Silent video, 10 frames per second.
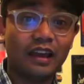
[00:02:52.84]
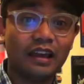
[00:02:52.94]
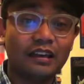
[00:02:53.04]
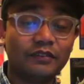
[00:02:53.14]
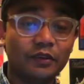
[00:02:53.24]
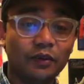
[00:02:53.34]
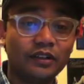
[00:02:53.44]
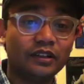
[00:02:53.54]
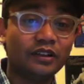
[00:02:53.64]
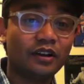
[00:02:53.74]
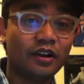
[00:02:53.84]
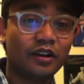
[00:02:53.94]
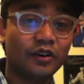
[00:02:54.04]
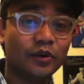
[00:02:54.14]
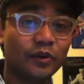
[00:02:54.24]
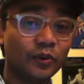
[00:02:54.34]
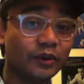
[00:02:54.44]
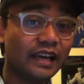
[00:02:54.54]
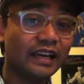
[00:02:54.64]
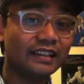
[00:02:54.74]
And if you're wondering who
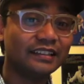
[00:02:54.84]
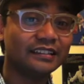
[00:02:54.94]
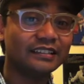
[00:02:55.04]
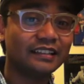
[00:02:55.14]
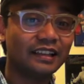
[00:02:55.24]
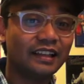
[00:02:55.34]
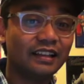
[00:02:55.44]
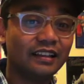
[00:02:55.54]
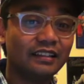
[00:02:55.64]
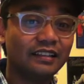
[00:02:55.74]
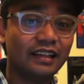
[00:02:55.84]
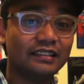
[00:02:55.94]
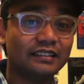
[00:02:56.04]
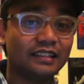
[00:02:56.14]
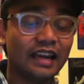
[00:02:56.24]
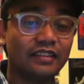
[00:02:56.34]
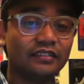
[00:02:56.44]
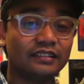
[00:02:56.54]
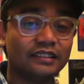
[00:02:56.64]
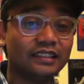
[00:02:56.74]
that is, that's
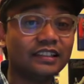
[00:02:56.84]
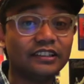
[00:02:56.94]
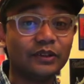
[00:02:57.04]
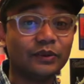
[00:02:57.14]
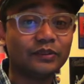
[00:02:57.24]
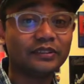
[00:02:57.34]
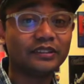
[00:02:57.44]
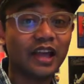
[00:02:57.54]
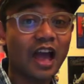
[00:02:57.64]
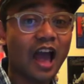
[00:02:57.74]
Catherine Zeta-Jones.